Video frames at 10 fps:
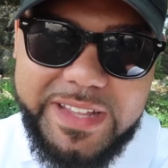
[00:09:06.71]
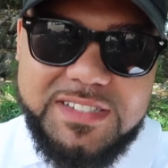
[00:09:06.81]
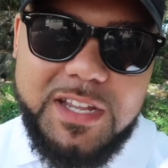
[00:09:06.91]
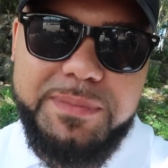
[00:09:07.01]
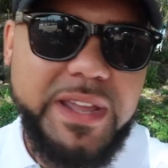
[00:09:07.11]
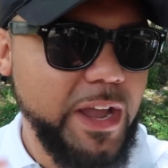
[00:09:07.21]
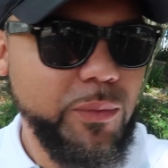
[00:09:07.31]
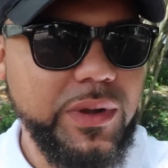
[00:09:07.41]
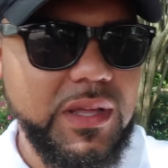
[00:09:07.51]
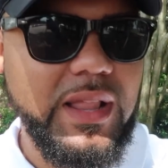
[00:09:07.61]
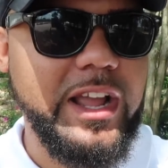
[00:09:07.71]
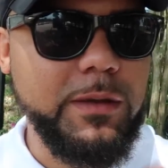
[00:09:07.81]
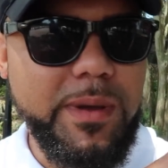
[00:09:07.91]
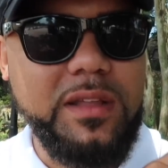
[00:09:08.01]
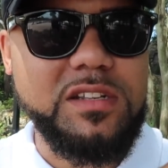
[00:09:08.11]
And something I really like
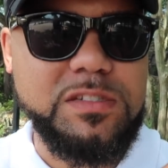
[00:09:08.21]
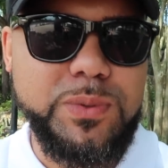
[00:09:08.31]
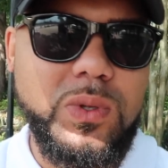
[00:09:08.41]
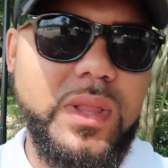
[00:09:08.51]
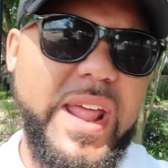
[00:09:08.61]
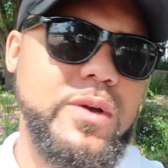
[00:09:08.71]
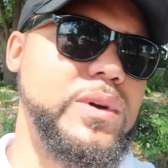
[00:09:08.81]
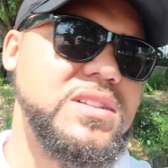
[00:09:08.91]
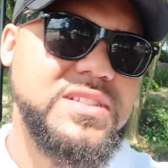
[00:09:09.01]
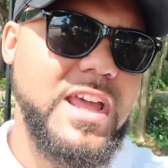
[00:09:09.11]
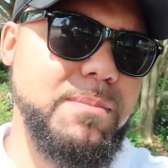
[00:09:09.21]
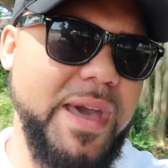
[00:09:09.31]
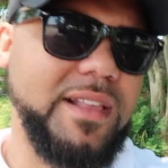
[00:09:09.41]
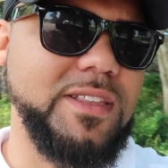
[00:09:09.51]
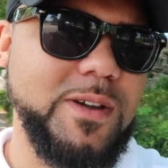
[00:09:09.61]
about this pool, and I didn't want to say it
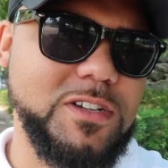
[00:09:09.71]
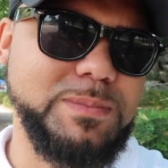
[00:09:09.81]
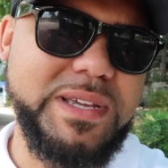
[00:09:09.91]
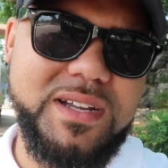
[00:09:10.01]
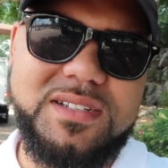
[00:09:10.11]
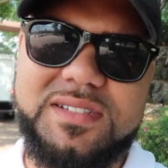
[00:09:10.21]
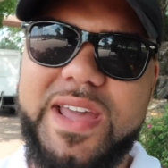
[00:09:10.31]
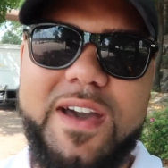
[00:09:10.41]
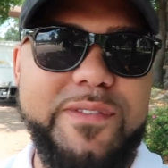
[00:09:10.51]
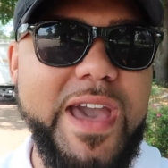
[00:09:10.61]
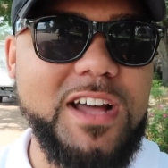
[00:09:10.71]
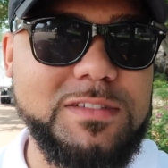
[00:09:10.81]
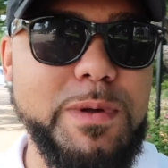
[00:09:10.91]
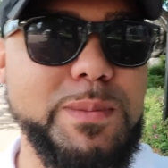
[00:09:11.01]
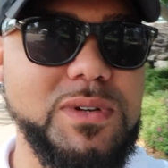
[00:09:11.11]
back there, is because they have
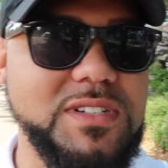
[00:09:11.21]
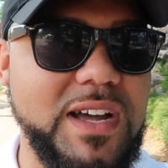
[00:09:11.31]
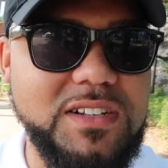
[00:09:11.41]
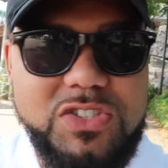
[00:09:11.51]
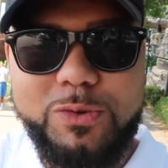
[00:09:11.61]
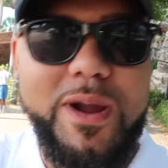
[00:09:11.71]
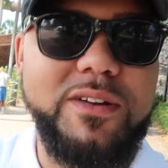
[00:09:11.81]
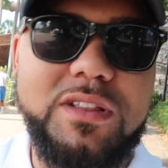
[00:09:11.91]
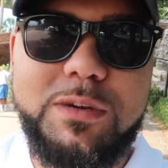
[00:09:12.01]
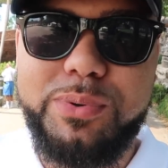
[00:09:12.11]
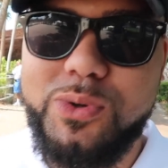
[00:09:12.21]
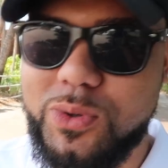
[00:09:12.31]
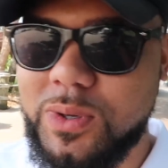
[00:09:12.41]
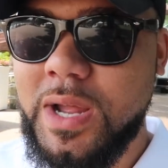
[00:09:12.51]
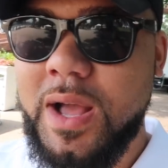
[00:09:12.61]
cast members kind of surrounding the
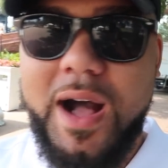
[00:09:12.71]
pool.